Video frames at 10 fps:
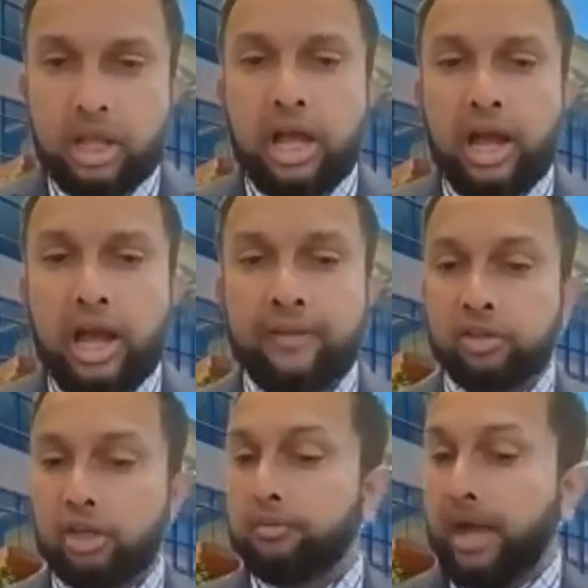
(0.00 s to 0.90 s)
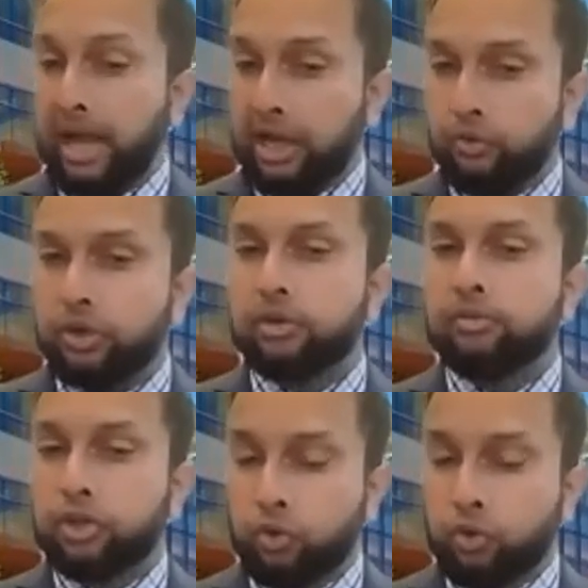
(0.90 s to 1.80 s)
And that's an accurate,
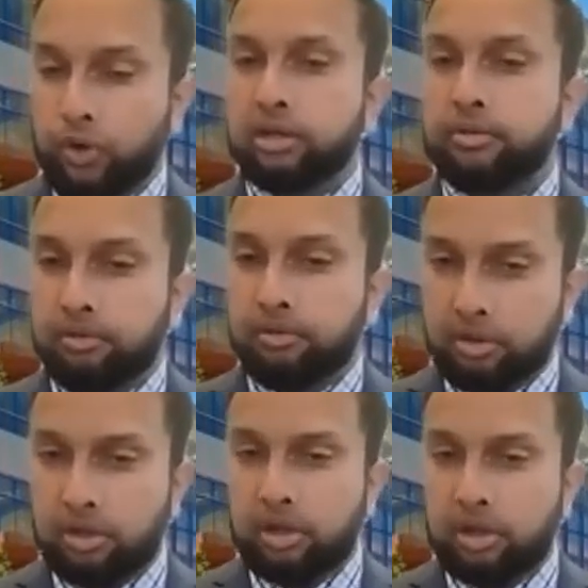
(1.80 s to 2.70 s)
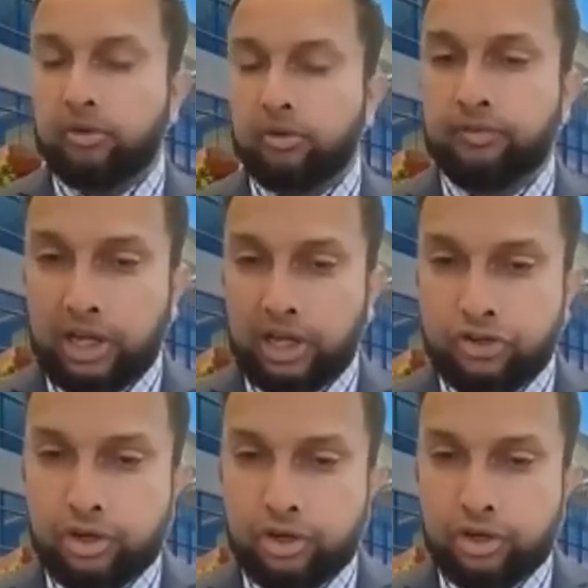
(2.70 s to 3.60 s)
direct reflection
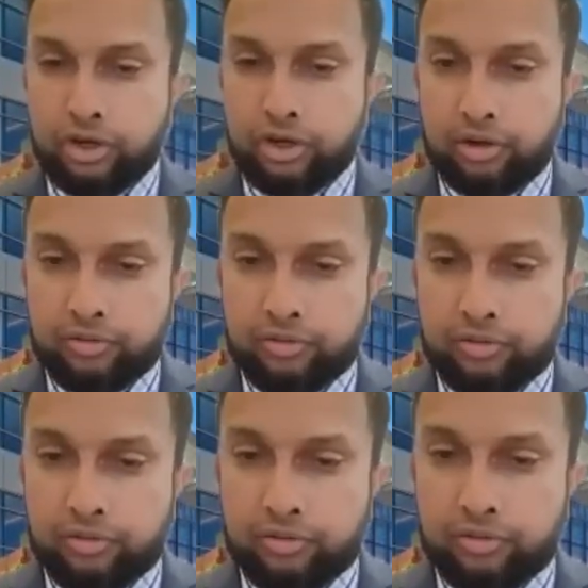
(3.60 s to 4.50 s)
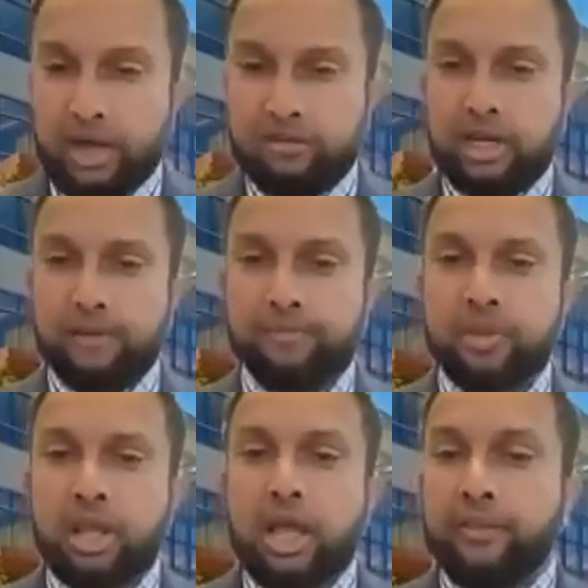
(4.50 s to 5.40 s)
of the pressure in the hepatic vein.
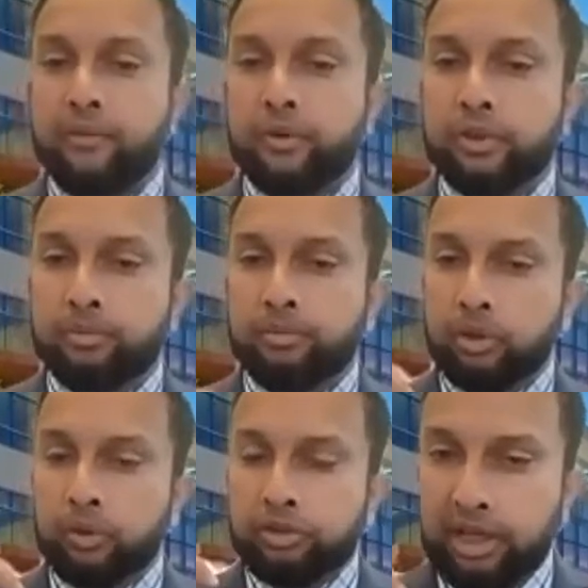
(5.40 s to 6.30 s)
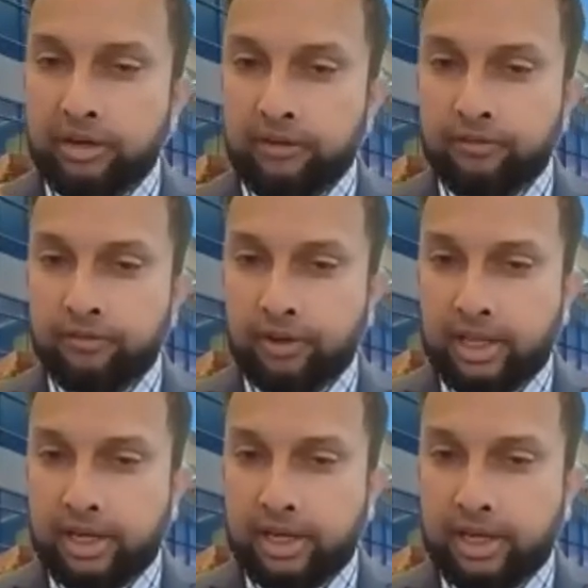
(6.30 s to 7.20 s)
And then when the balloon is
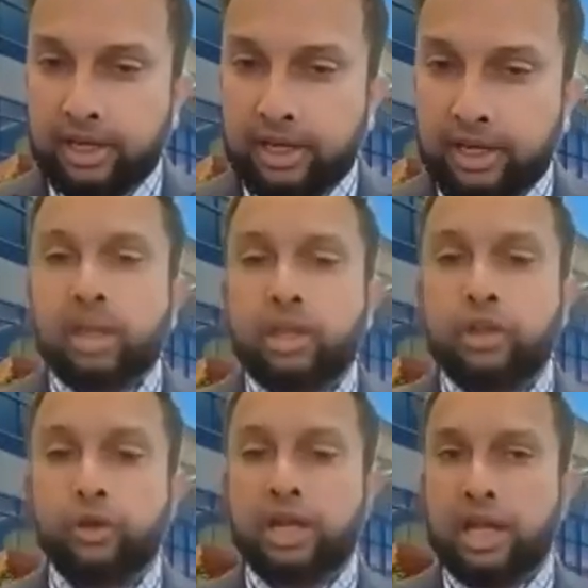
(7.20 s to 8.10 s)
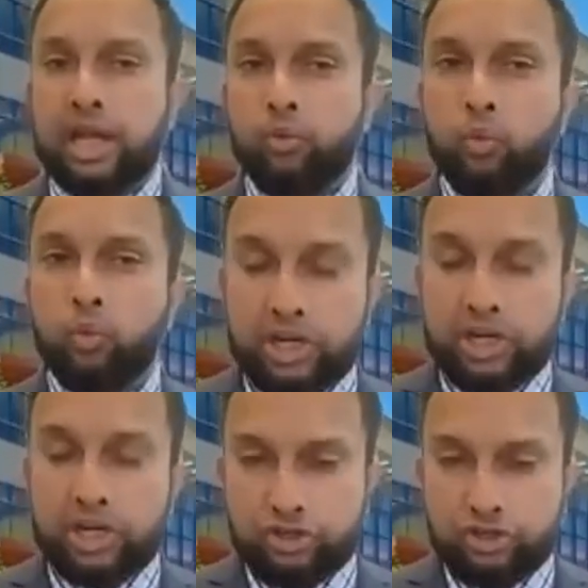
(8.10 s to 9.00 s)
inflated, you're getting a
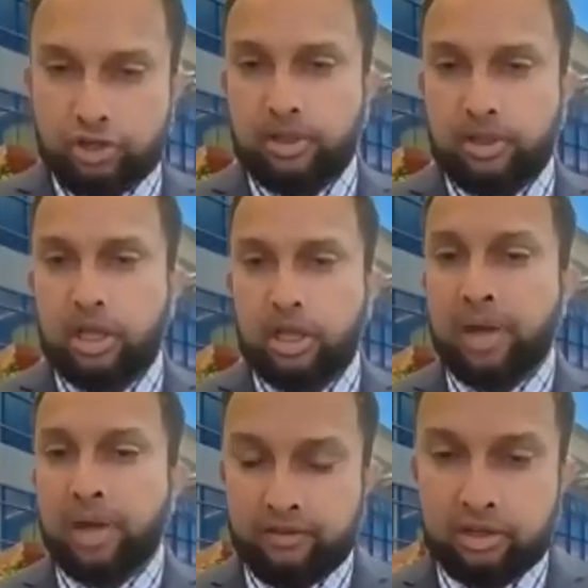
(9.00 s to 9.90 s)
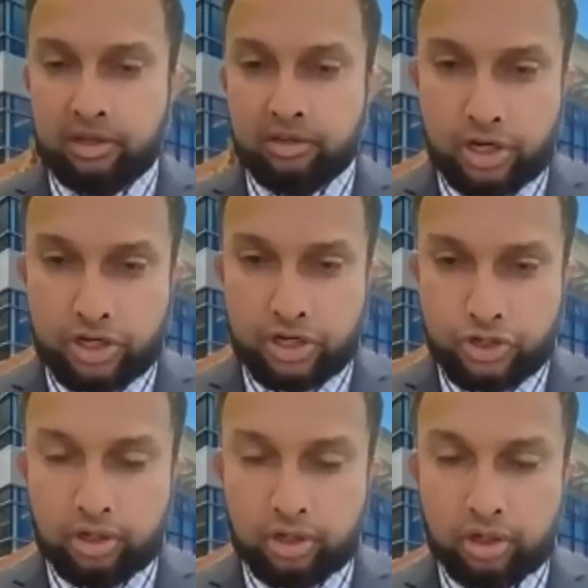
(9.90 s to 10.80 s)
wedged hepatic venous
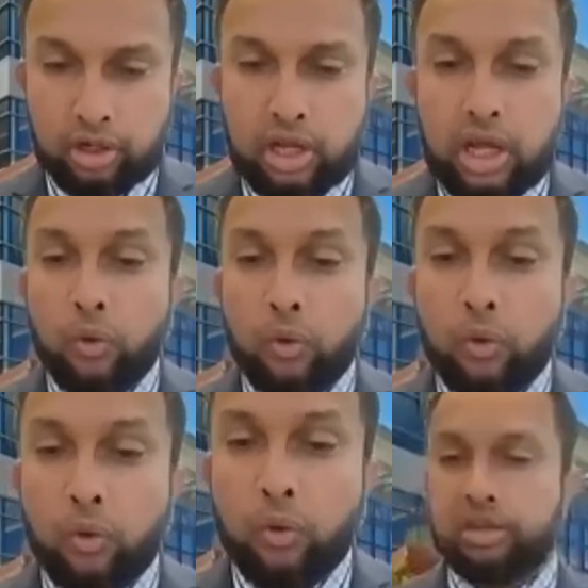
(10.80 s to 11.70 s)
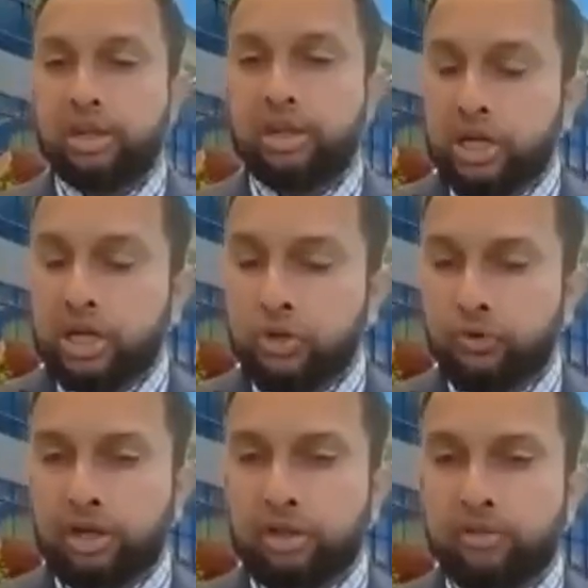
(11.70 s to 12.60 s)
pressure, which is an
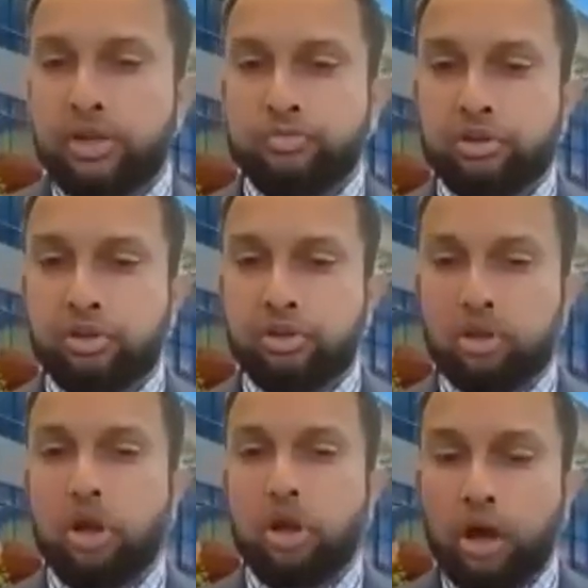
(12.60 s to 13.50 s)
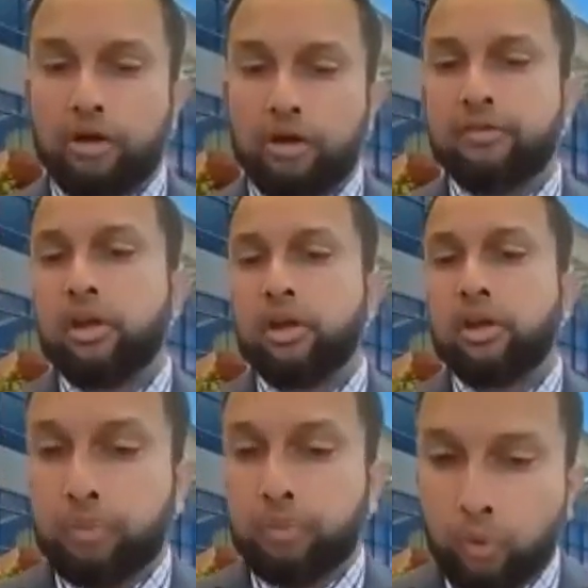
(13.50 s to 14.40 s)
indirect measurement of the
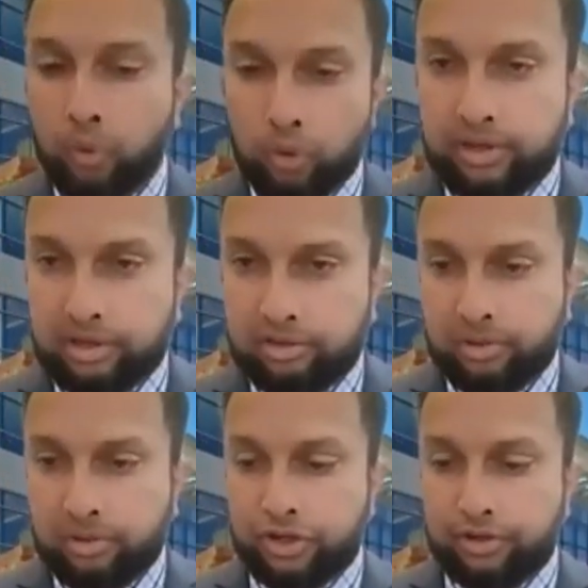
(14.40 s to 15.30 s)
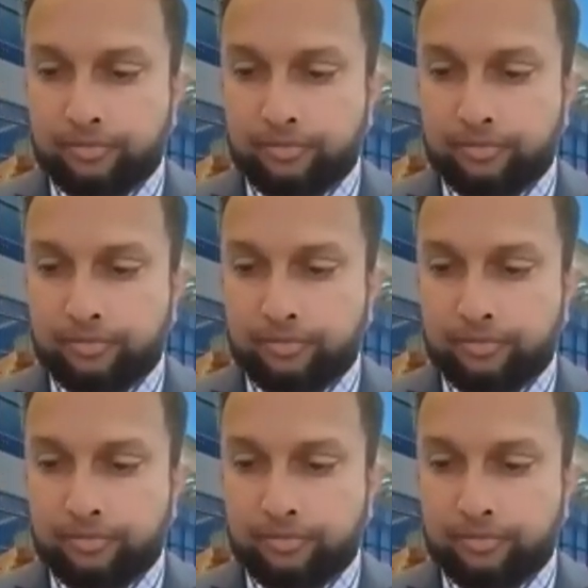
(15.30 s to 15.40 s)
portal venous pressure.